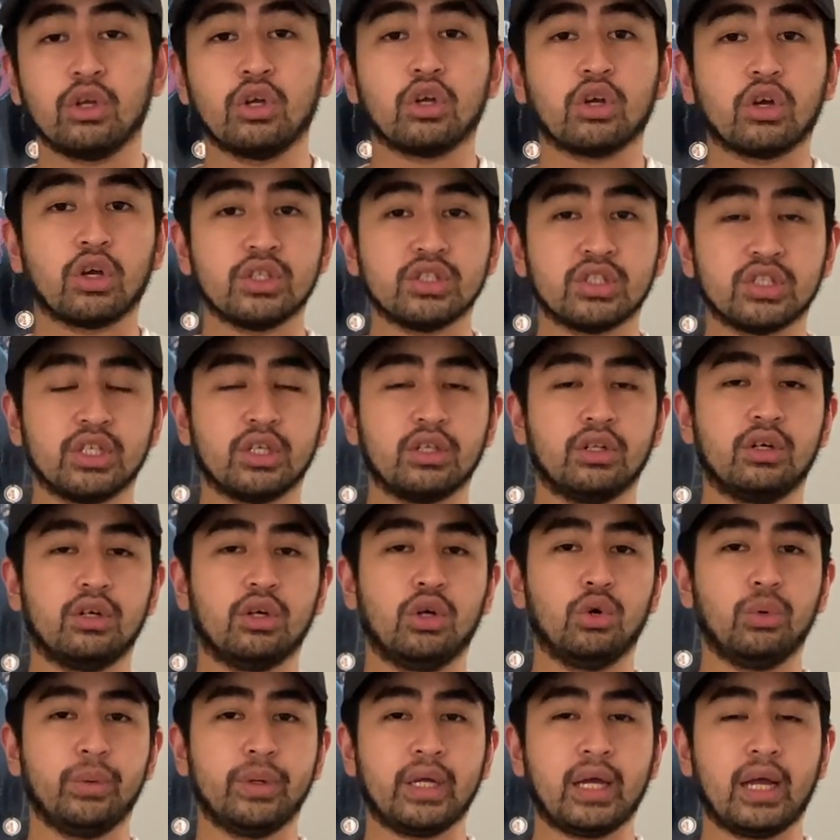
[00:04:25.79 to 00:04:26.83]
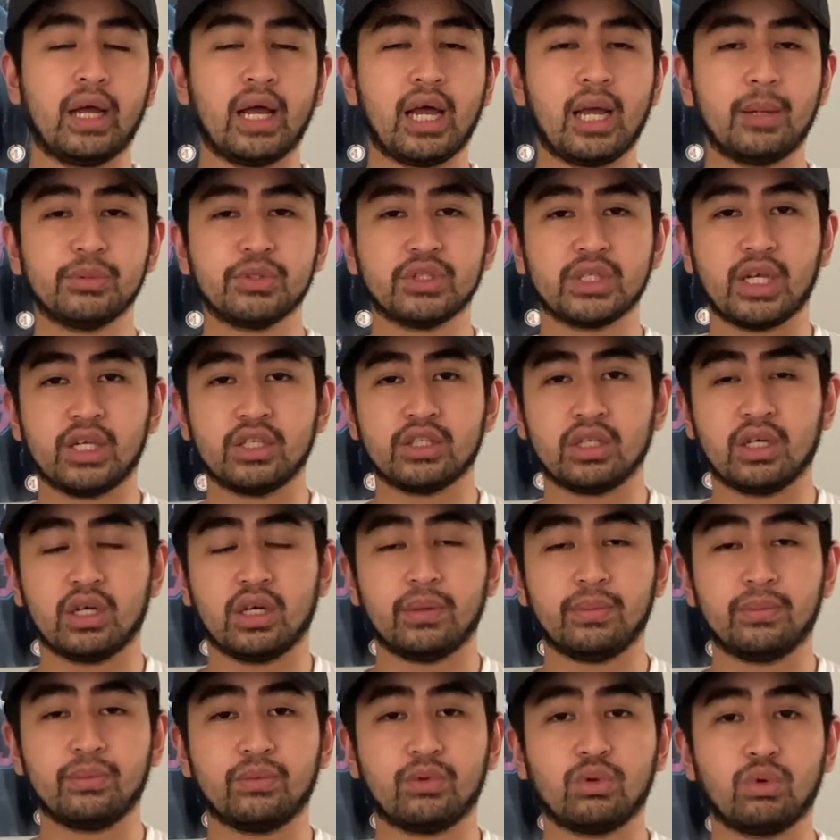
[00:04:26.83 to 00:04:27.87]
consider going a half size
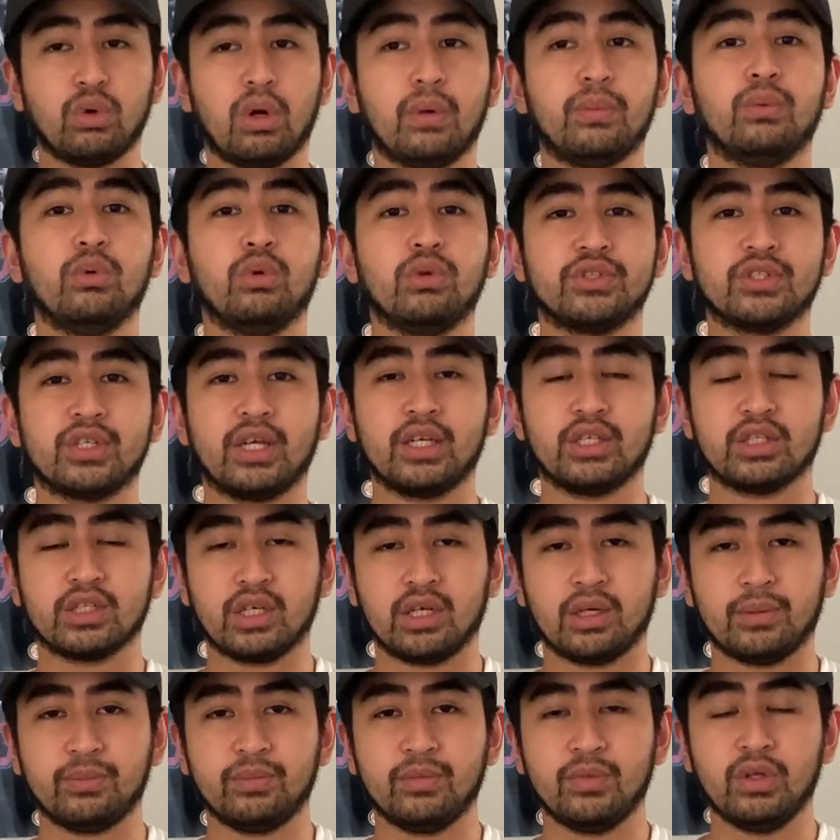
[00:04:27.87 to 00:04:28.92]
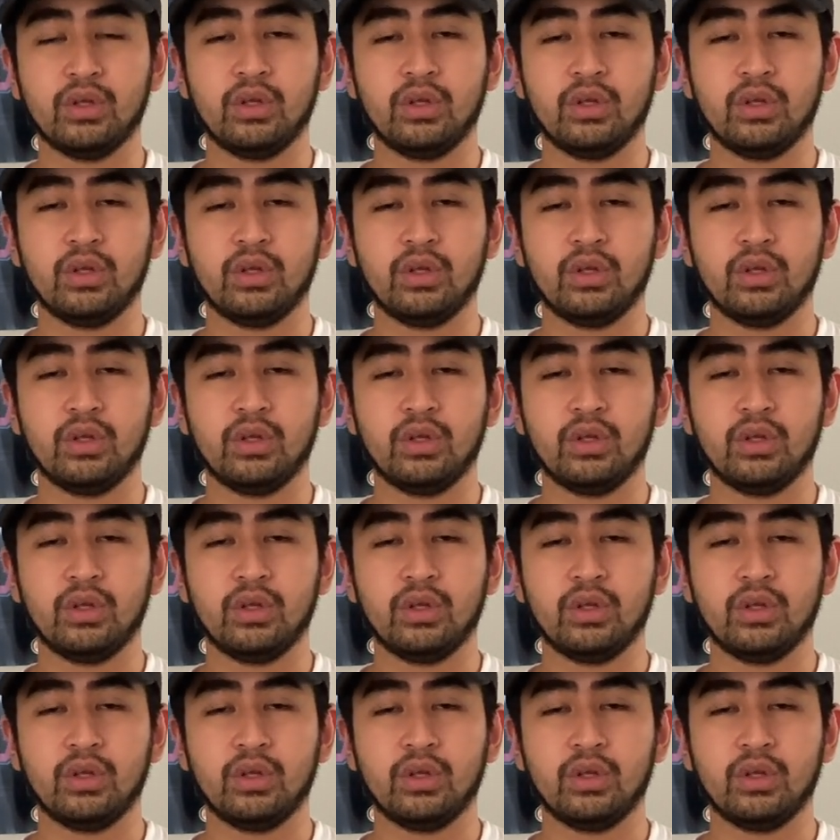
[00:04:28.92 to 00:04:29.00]
up to a full size up,